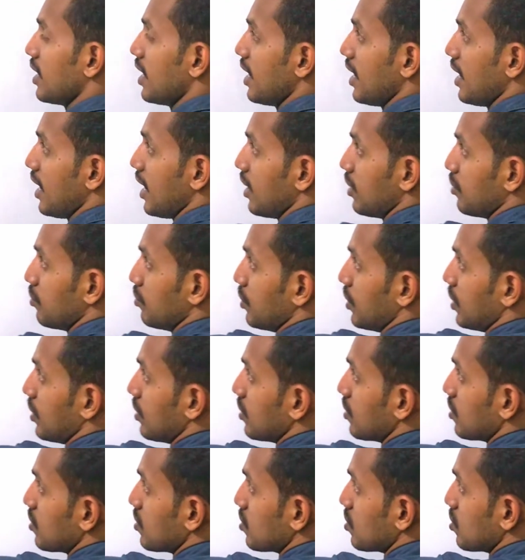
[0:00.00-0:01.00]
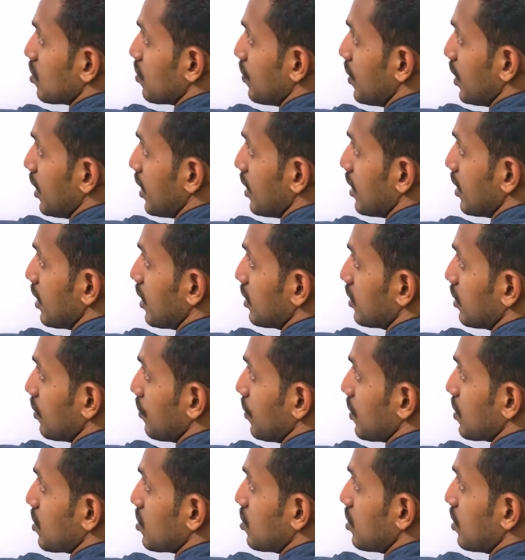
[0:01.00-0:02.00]
A and B. So we can take the
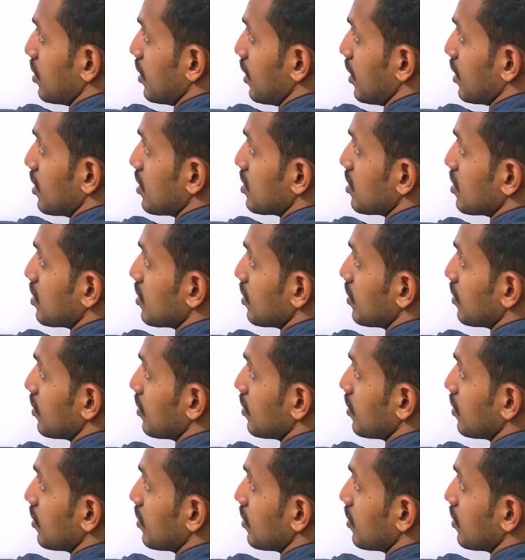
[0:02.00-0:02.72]
first case.